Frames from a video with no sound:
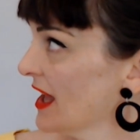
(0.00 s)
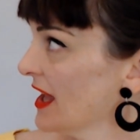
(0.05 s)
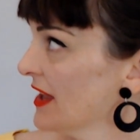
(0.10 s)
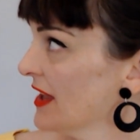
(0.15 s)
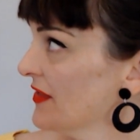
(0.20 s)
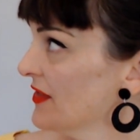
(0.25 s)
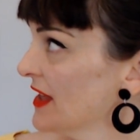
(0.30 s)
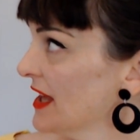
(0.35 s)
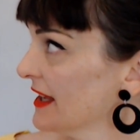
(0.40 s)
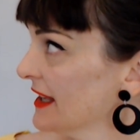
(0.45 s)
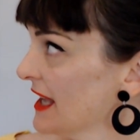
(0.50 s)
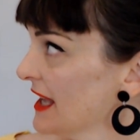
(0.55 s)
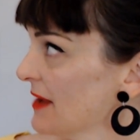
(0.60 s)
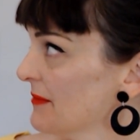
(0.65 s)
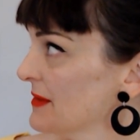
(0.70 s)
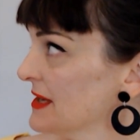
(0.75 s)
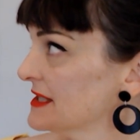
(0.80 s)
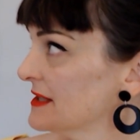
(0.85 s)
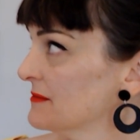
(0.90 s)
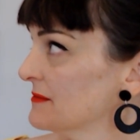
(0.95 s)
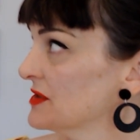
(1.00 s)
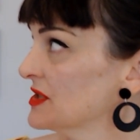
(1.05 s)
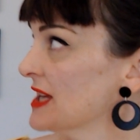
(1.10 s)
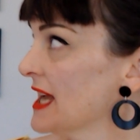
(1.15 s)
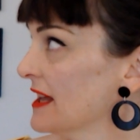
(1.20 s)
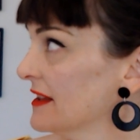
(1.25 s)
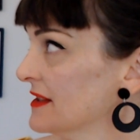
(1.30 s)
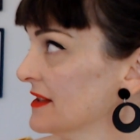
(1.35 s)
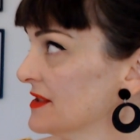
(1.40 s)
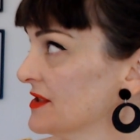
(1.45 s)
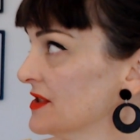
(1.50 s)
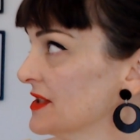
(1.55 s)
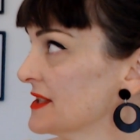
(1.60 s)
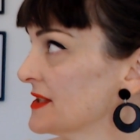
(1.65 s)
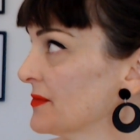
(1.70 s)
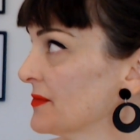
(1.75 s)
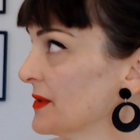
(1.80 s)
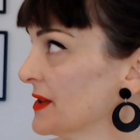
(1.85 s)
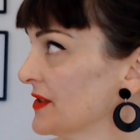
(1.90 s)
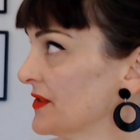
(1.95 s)
There can be some
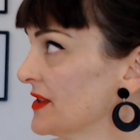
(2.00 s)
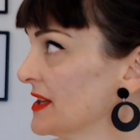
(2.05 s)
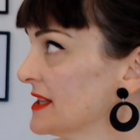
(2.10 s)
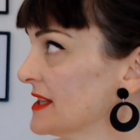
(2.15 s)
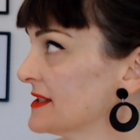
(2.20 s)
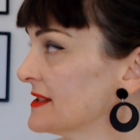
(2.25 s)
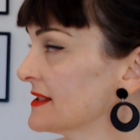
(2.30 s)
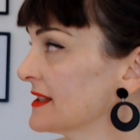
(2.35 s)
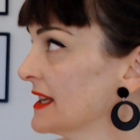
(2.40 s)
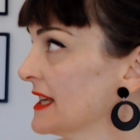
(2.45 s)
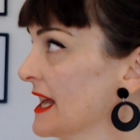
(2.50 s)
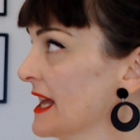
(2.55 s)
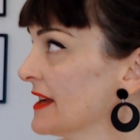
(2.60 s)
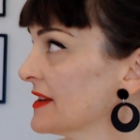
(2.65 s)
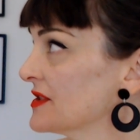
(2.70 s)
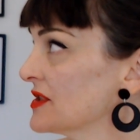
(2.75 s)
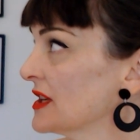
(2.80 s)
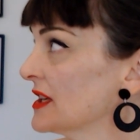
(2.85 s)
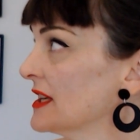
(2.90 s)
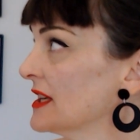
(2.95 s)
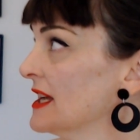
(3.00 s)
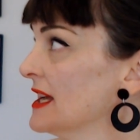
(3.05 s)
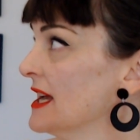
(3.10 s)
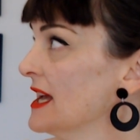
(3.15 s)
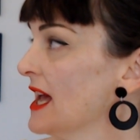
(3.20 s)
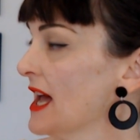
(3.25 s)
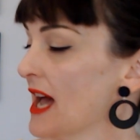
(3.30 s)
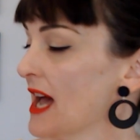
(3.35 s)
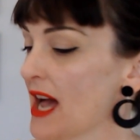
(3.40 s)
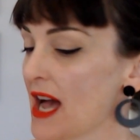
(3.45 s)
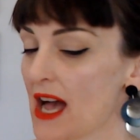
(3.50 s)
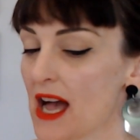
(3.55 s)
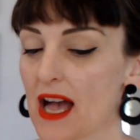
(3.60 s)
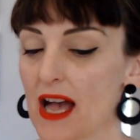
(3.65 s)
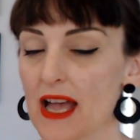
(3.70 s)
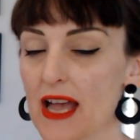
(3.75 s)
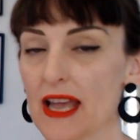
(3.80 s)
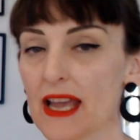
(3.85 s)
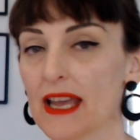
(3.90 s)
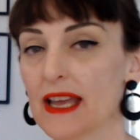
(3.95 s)
challenges with this connection.
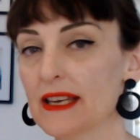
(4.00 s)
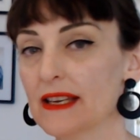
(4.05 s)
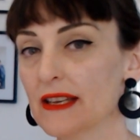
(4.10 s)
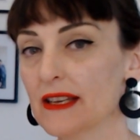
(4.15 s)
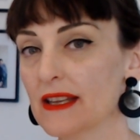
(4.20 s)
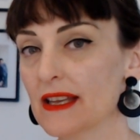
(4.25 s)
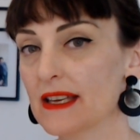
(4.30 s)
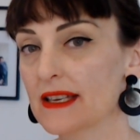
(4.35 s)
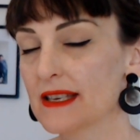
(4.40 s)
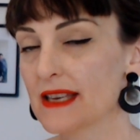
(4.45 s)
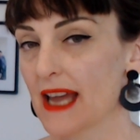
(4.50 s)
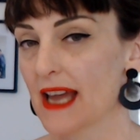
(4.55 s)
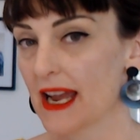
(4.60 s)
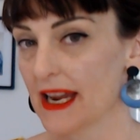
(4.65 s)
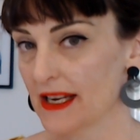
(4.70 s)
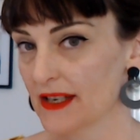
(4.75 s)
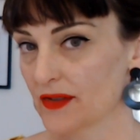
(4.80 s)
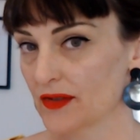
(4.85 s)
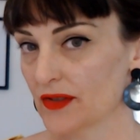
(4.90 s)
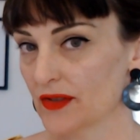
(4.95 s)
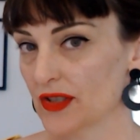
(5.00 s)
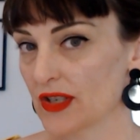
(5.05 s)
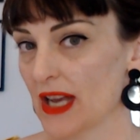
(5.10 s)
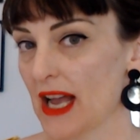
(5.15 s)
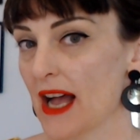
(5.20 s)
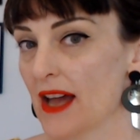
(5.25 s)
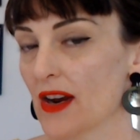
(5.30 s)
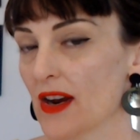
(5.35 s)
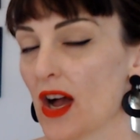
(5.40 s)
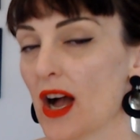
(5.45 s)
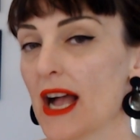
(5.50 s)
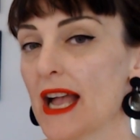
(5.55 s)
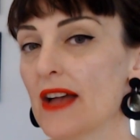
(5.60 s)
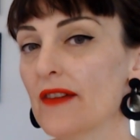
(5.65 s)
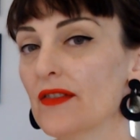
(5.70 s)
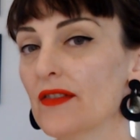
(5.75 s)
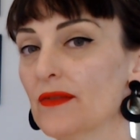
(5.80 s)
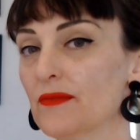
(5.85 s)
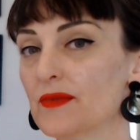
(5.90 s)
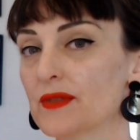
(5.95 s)
In the natal chart, I
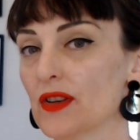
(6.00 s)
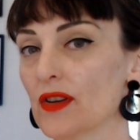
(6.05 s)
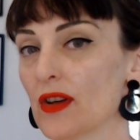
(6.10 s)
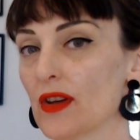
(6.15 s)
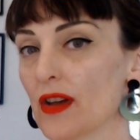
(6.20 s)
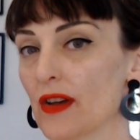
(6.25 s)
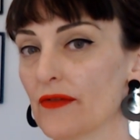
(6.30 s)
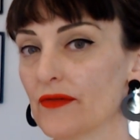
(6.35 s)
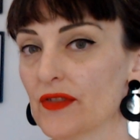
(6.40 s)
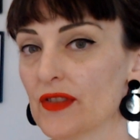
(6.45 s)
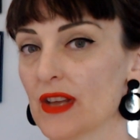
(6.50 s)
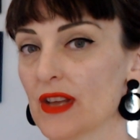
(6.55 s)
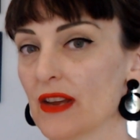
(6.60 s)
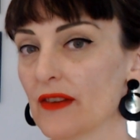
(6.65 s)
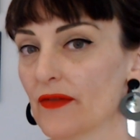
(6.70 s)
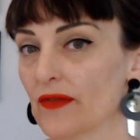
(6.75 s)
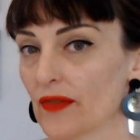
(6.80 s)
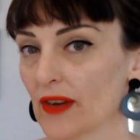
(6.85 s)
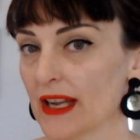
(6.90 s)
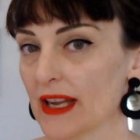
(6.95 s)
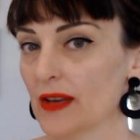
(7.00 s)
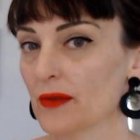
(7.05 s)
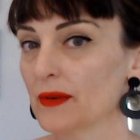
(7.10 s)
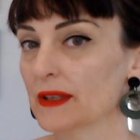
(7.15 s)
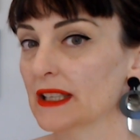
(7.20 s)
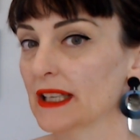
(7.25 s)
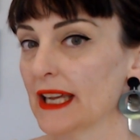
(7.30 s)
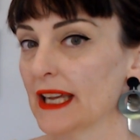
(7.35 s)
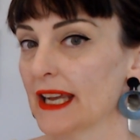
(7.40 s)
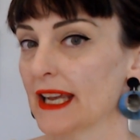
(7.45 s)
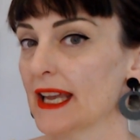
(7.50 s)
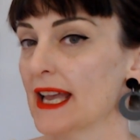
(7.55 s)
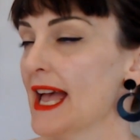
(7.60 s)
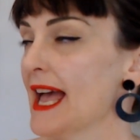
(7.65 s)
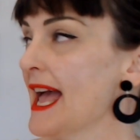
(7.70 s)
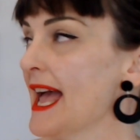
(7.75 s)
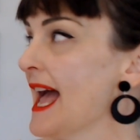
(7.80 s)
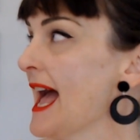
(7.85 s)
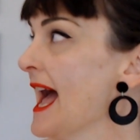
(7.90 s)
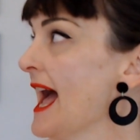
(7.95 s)
have observed that frequently
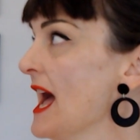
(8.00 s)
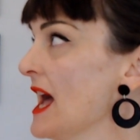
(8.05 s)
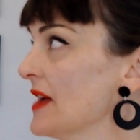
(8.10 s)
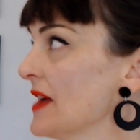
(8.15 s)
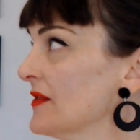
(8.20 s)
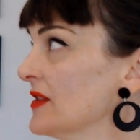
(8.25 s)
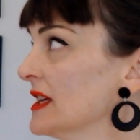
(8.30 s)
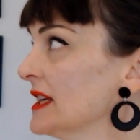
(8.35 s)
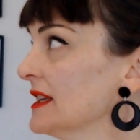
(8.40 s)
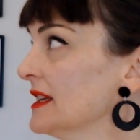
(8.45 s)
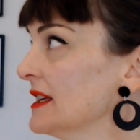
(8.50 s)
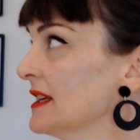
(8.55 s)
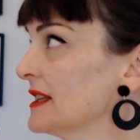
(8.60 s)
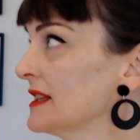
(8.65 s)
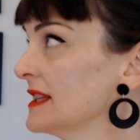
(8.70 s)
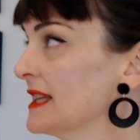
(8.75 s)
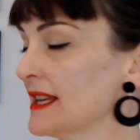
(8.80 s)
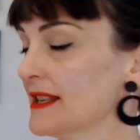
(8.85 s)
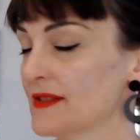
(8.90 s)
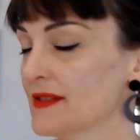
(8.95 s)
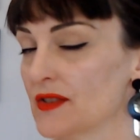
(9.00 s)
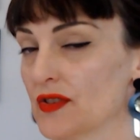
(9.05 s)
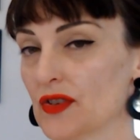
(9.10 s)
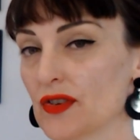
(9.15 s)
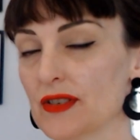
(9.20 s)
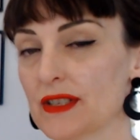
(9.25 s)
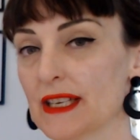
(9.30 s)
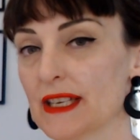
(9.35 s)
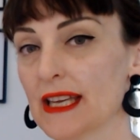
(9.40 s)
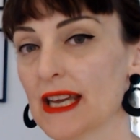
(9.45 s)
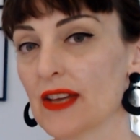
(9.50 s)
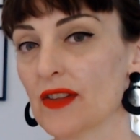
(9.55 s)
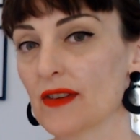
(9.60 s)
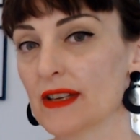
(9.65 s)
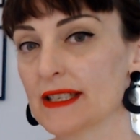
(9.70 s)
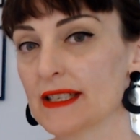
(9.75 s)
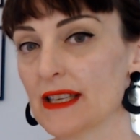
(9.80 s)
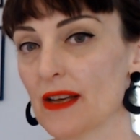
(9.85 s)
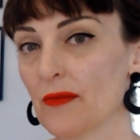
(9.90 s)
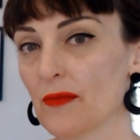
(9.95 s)
having these two together
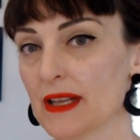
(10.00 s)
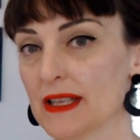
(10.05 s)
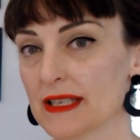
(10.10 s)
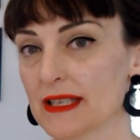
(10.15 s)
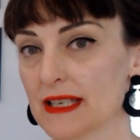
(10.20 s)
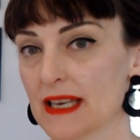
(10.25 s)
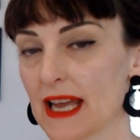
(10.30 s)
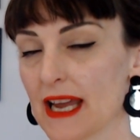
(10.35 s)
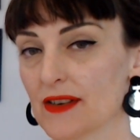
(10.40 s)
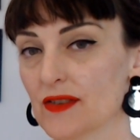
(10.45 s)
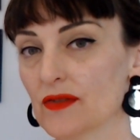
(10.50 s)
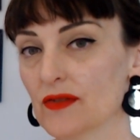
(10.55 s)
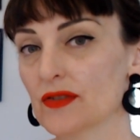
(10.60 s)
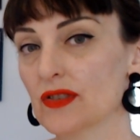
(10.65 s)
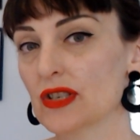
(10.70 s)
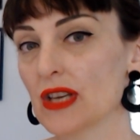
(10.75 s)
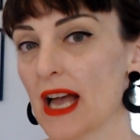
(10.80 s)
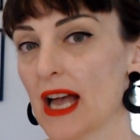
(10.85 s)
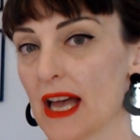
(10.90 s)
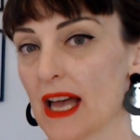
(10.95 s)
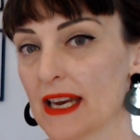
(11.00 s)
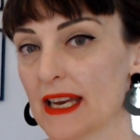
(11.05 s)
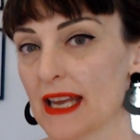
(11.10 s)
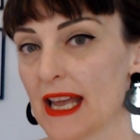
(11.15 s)
in someone's natal chart,